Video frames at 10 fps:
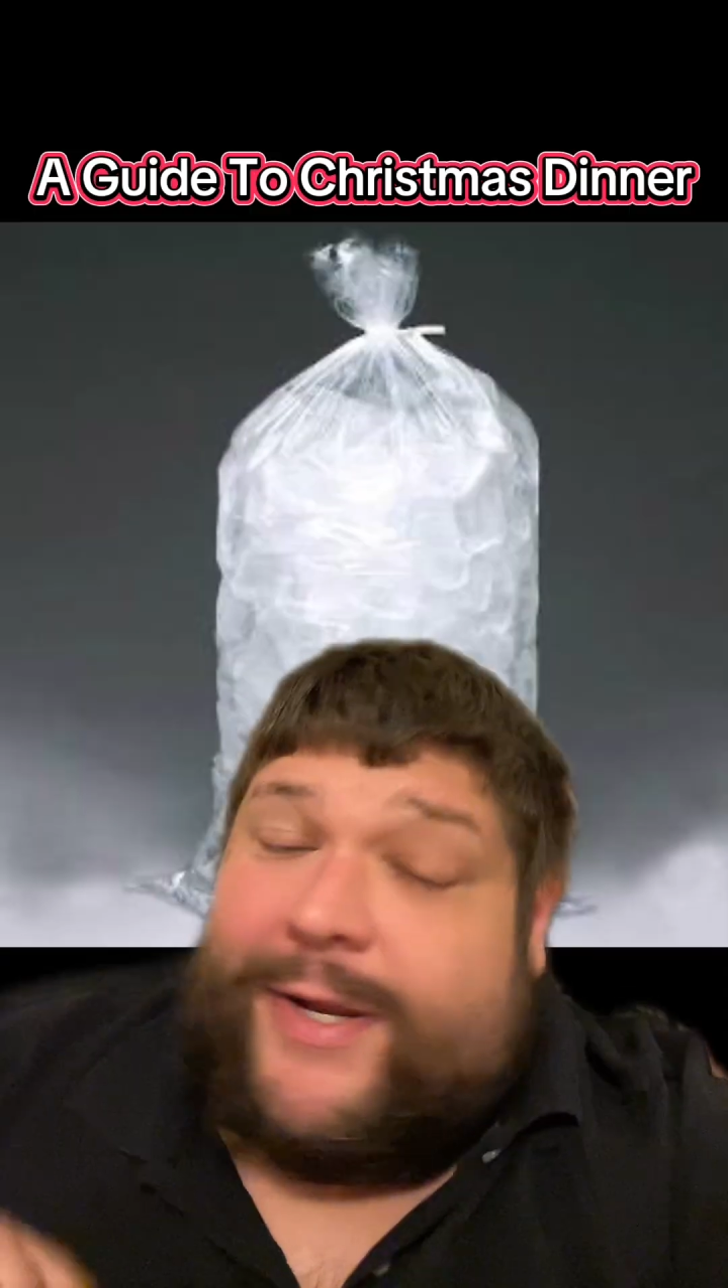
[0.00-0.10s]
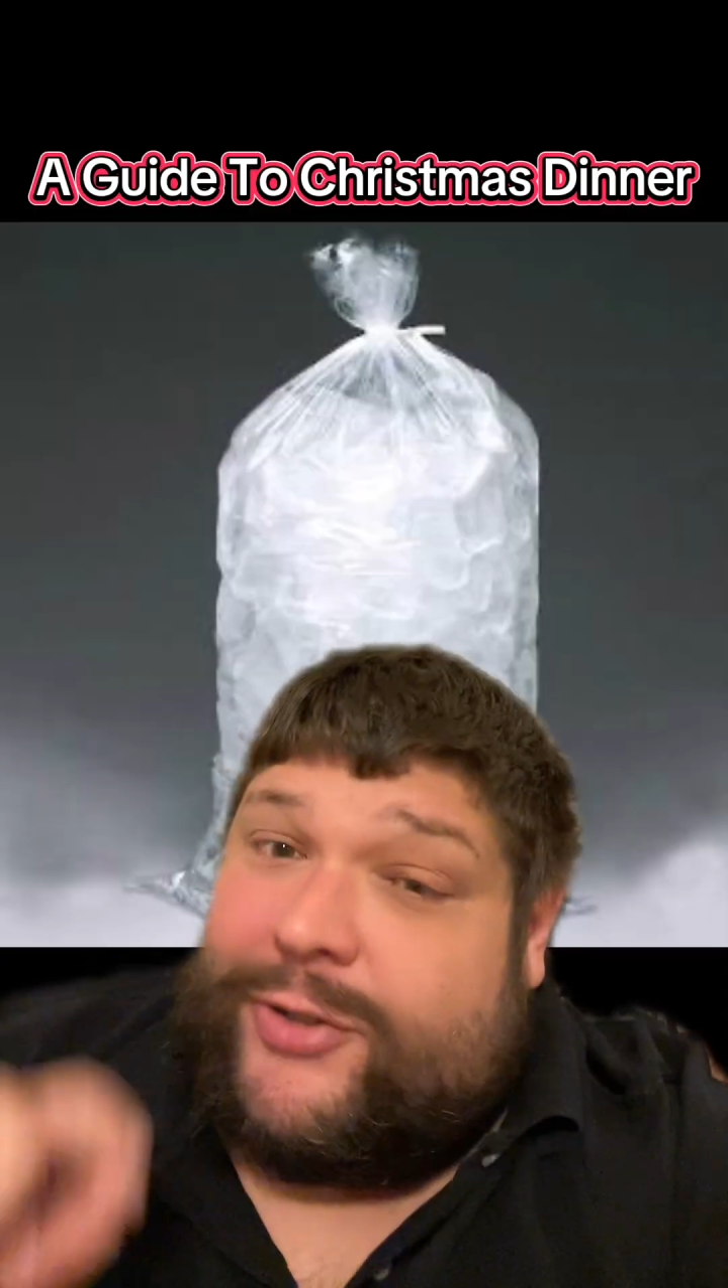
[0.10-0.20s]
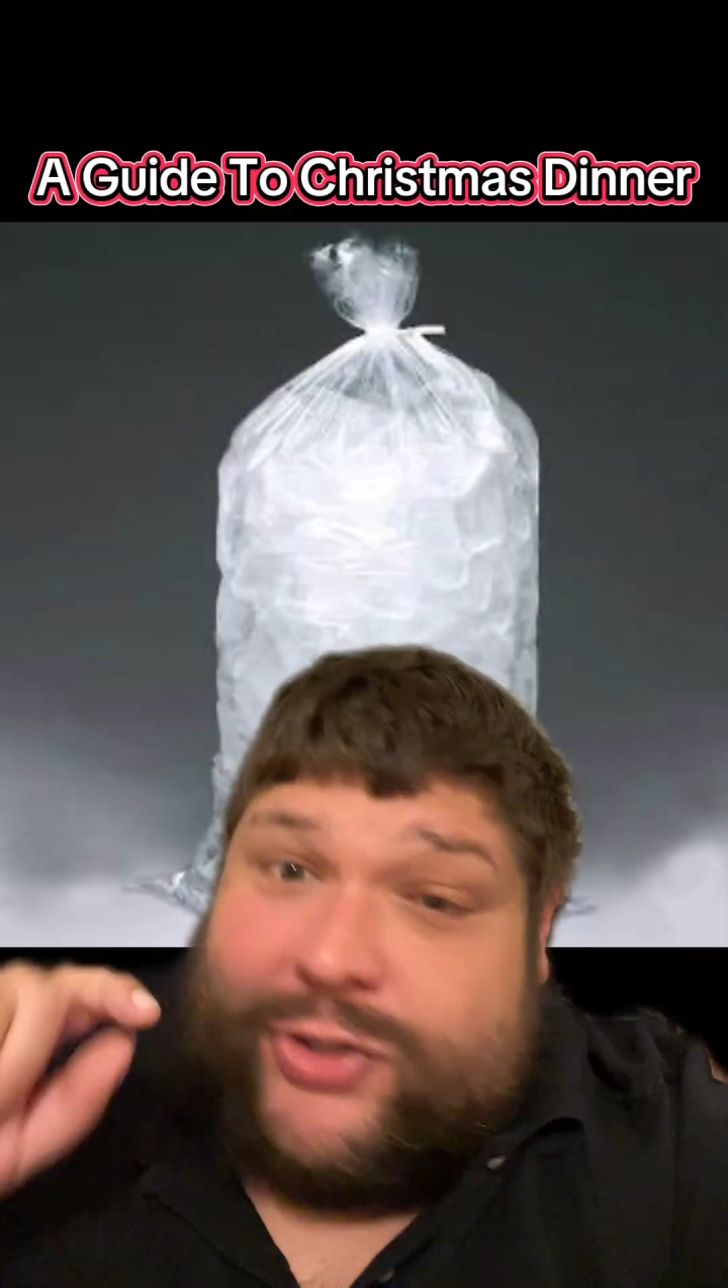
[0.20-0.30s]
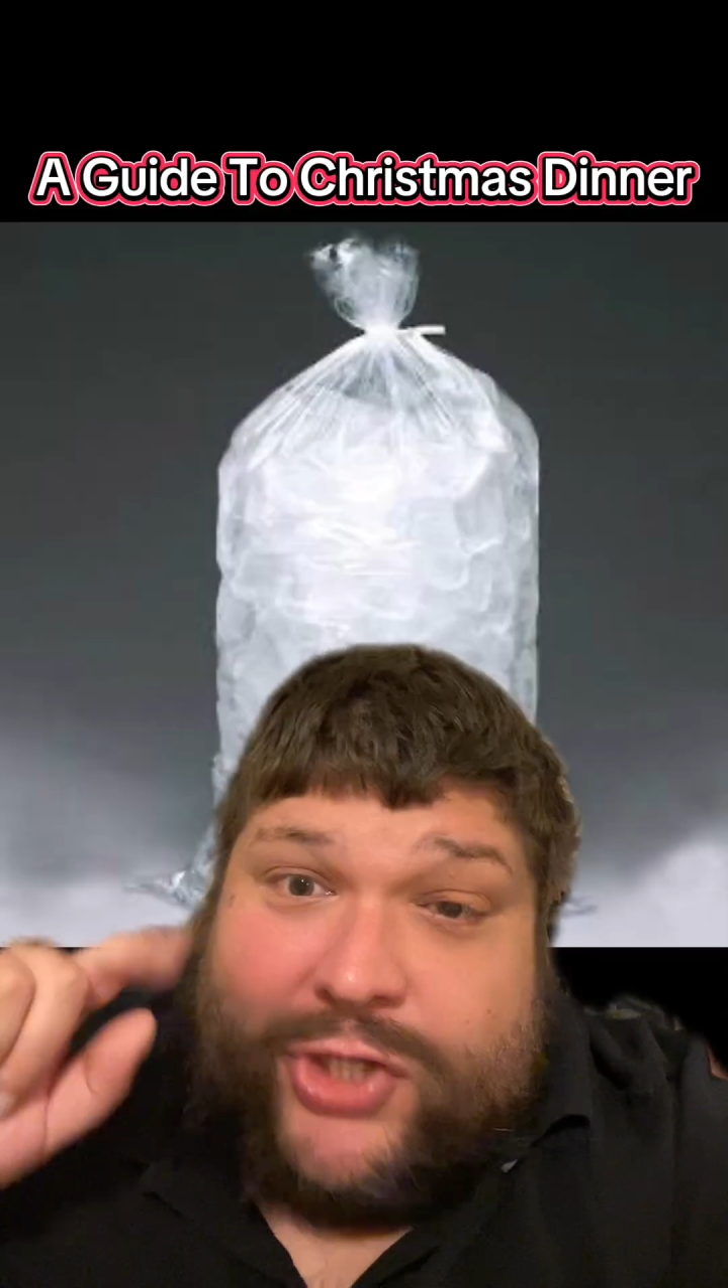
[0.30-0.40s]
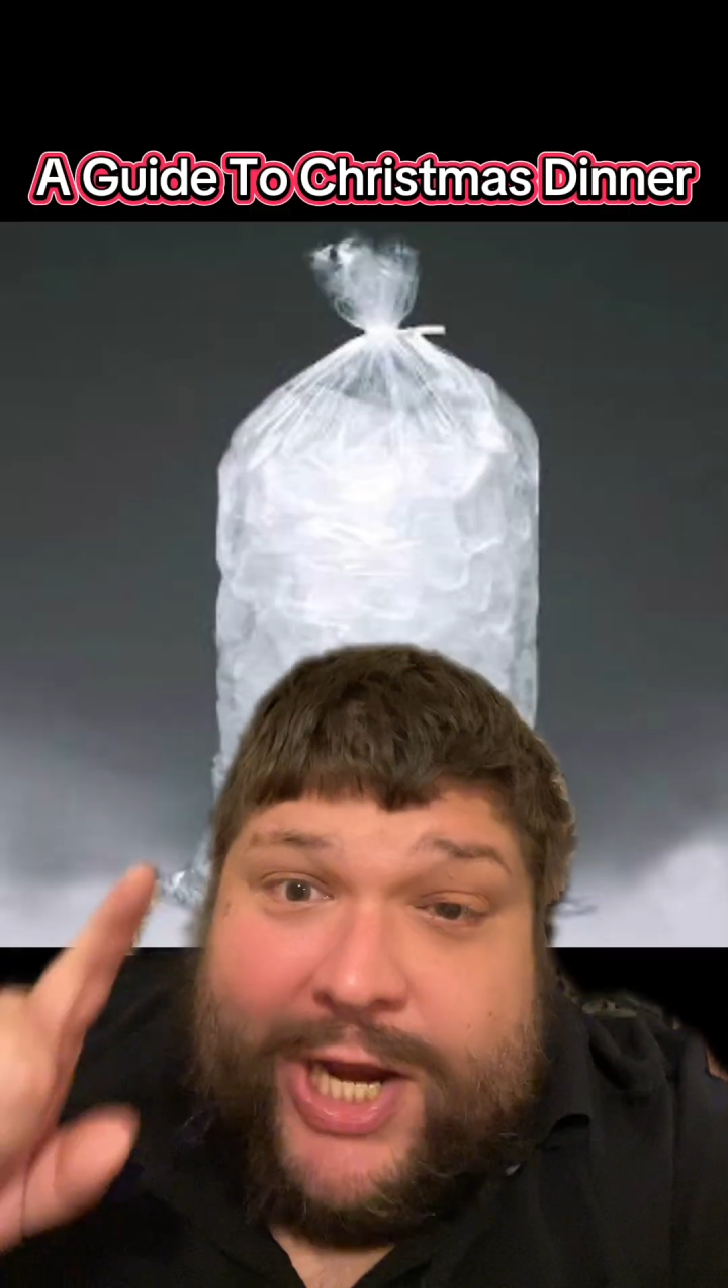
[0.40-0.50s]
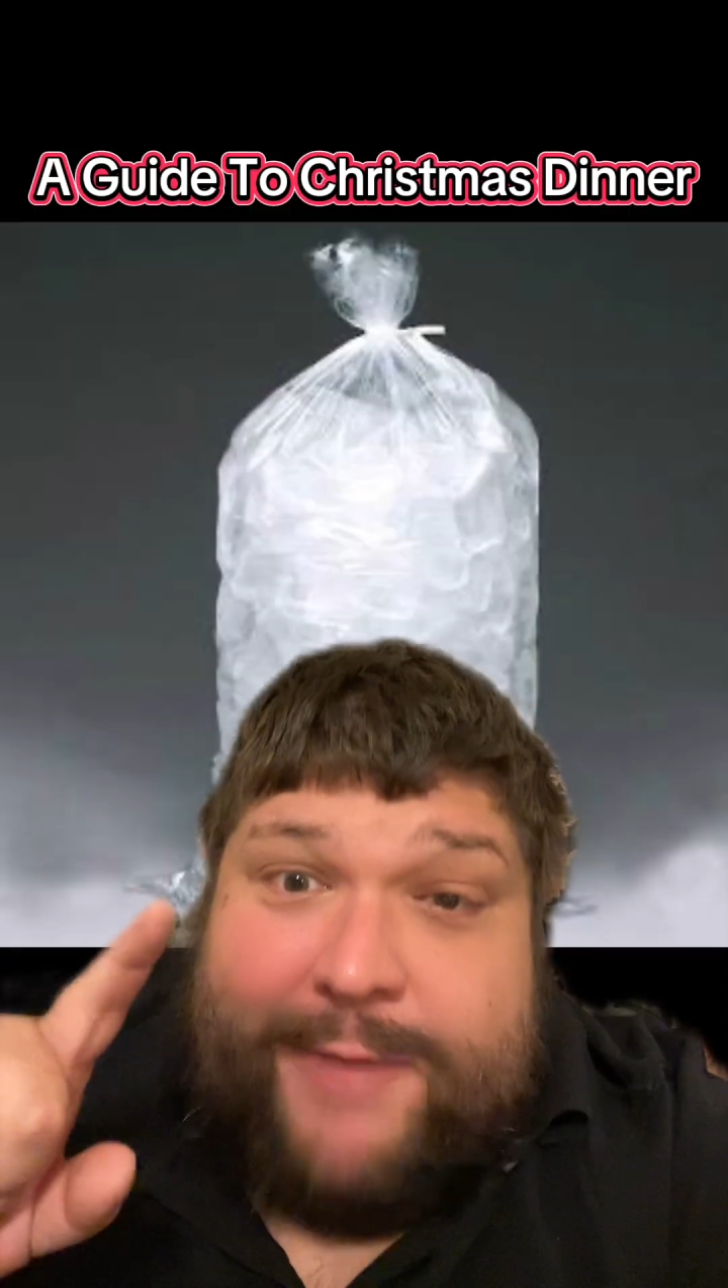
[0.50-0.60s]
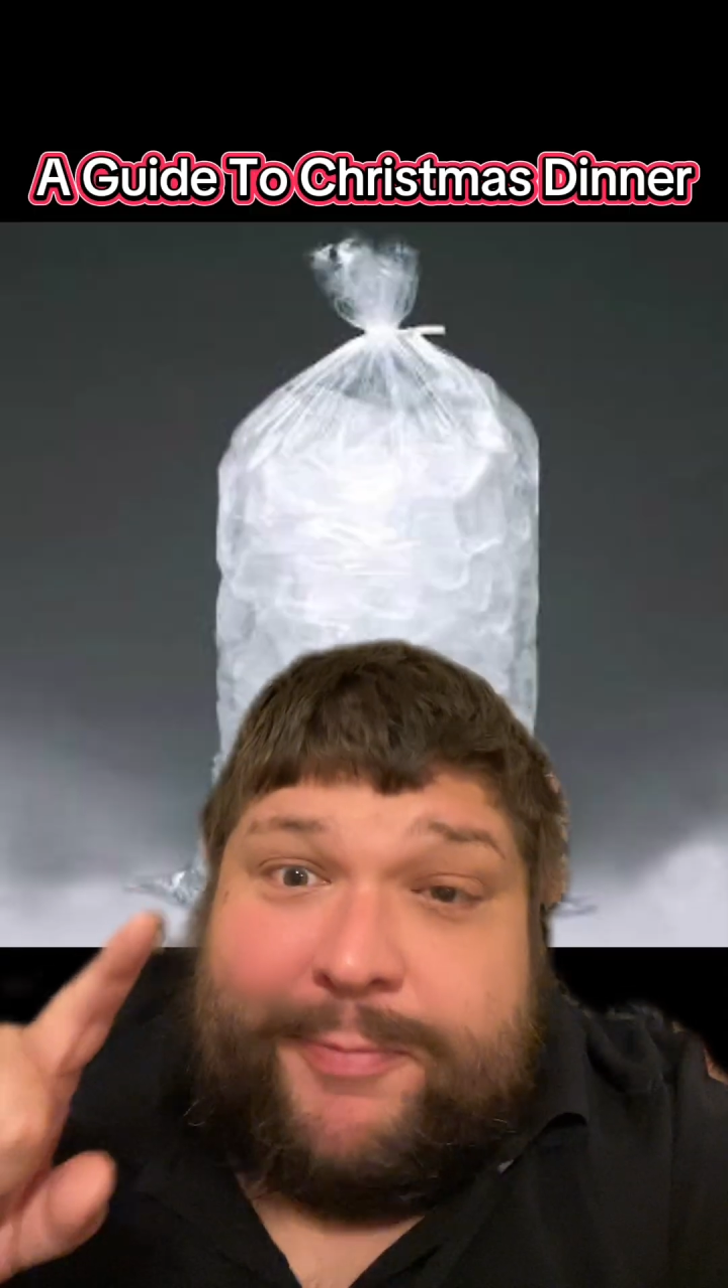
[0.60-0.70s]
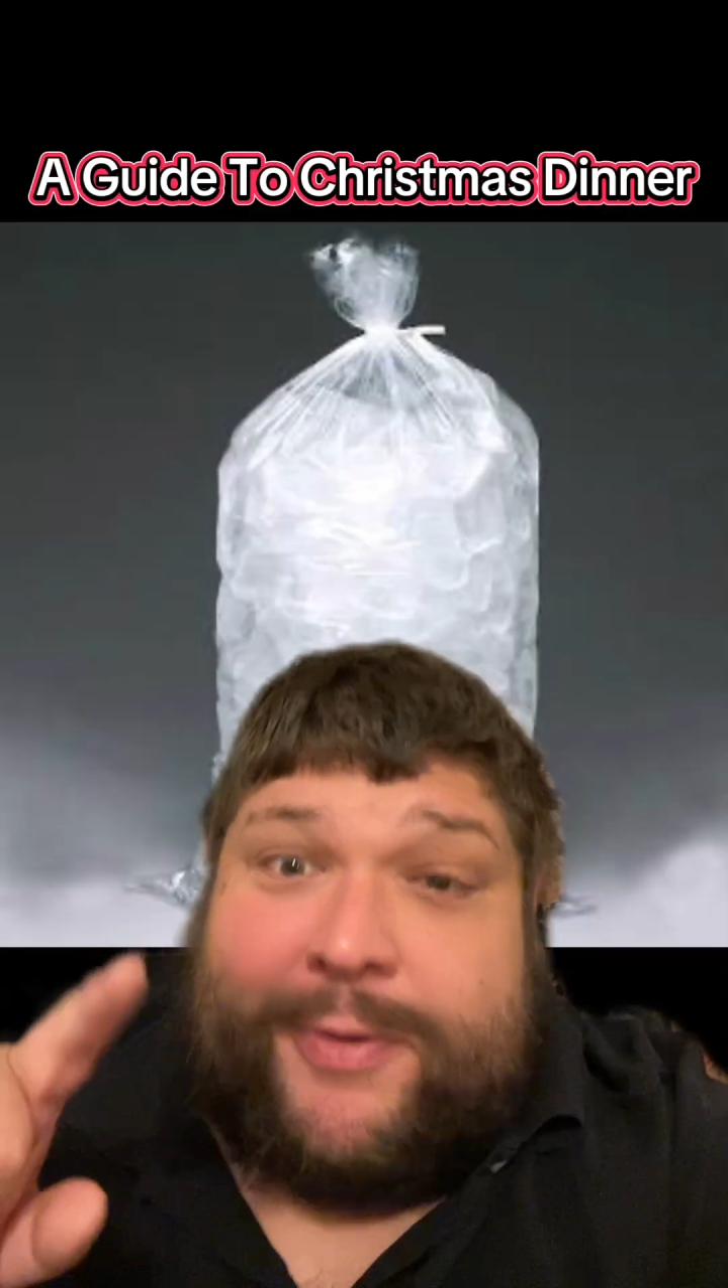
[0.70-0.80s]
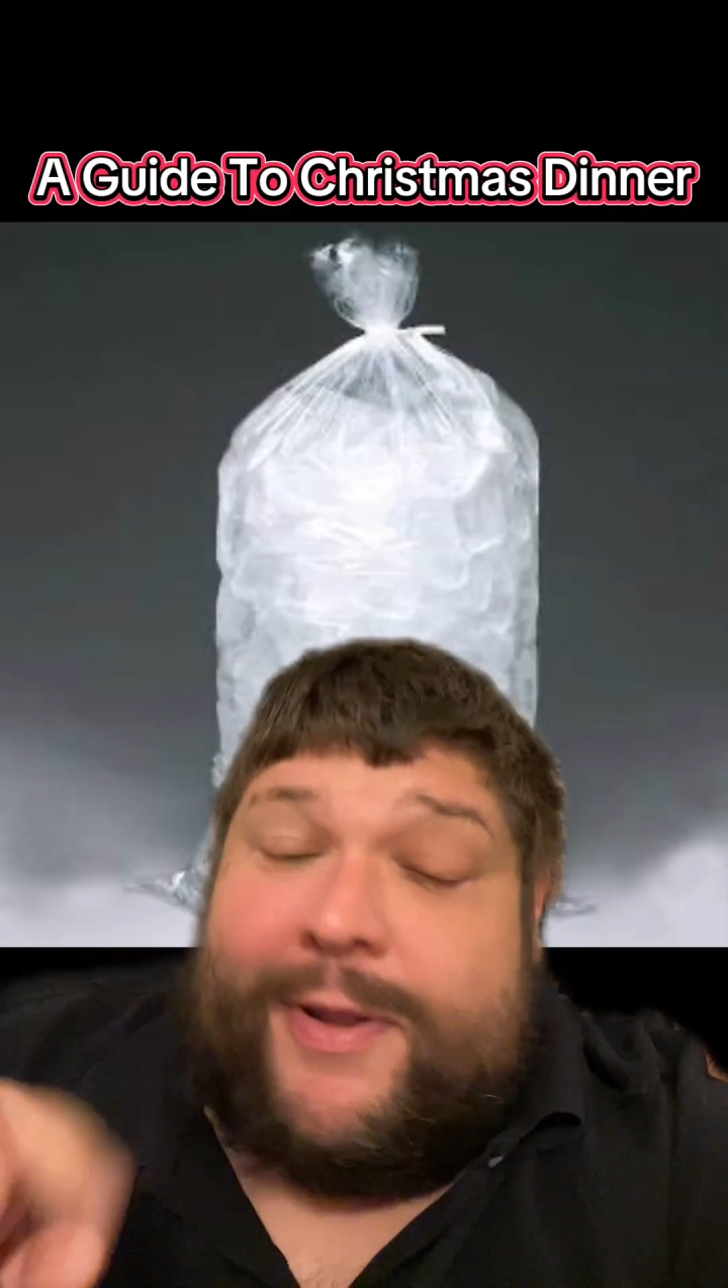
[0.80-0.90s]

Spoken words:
Cheap,